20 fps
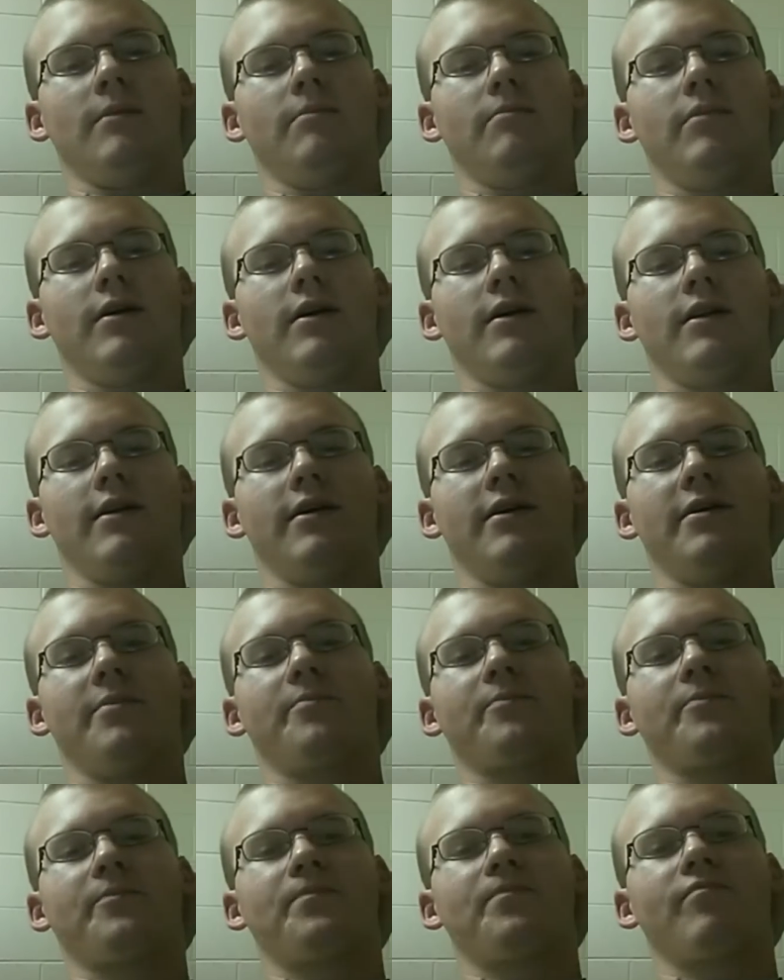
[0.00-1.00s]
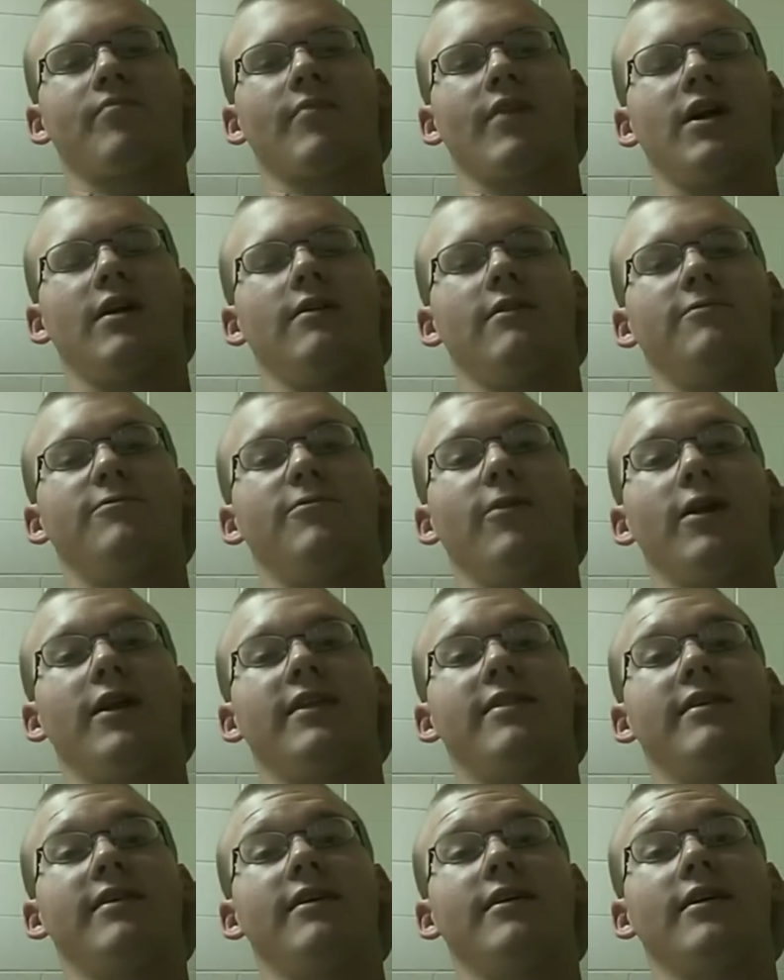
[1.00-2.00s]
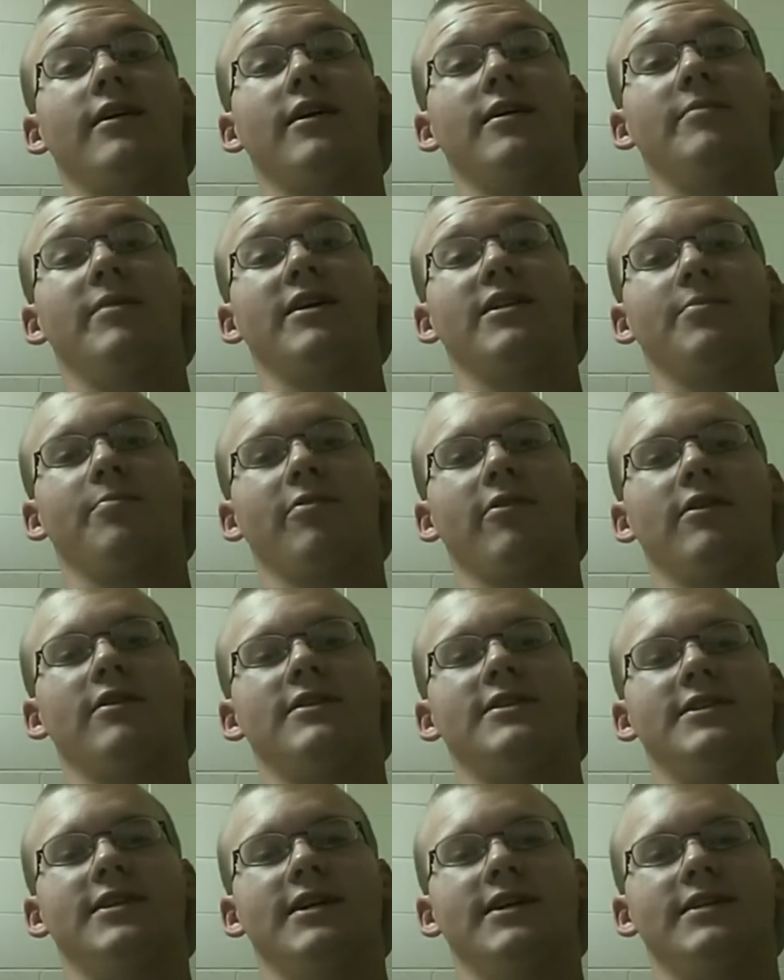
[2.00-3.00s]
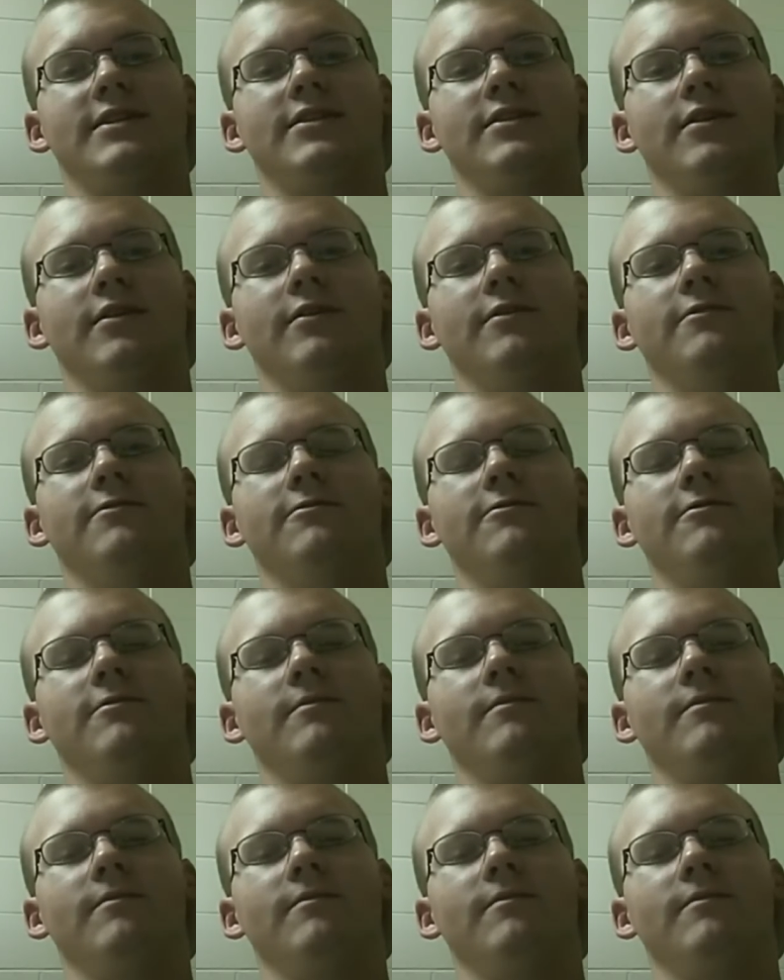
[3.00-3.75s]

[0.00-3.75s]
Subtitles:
But funny thing about the process of